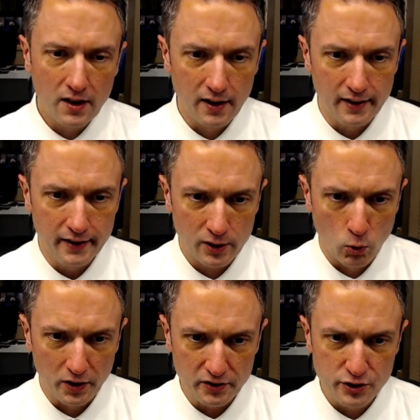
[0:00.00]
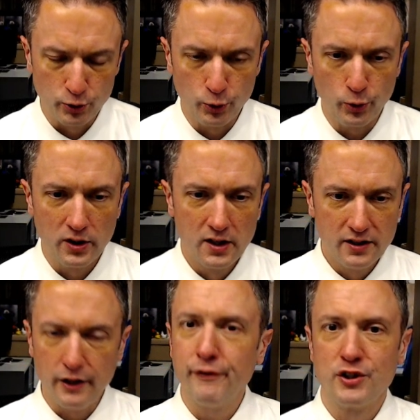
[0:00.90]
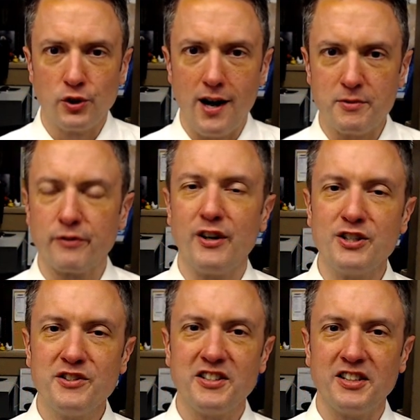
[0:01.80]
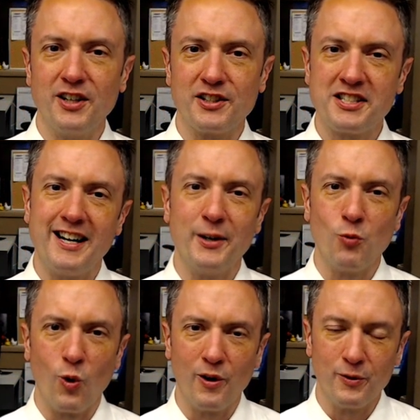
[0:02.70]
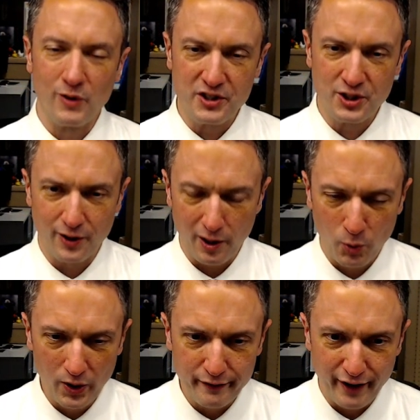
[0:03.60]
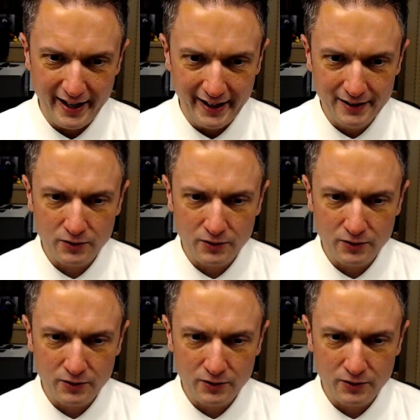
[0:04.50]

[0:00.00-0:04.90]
according to the official observations at the Youngstown Warren Regional Airport in Vienna.